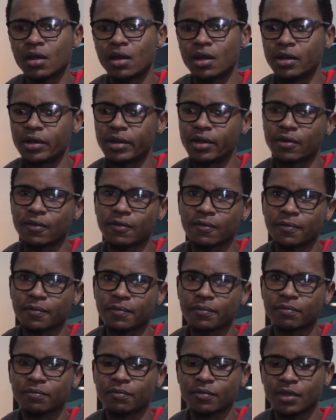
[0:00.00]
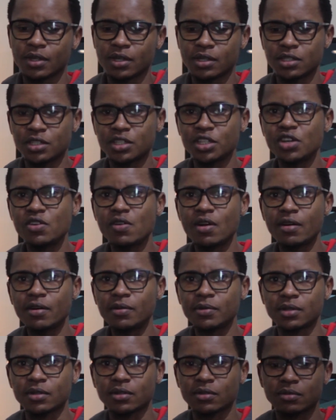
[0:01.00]
And yeah, see you
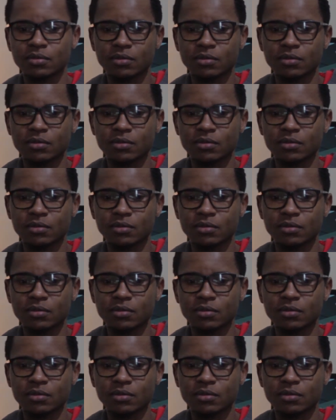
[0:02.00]
around.